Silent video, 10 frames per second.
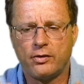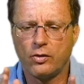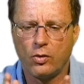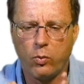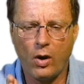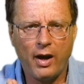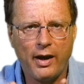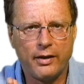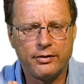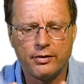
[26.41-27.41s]
So the
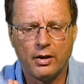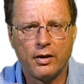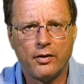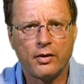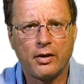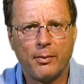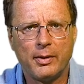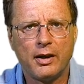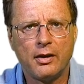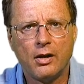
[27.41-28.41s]
wires that are
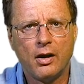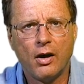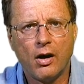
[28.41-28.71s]
coming in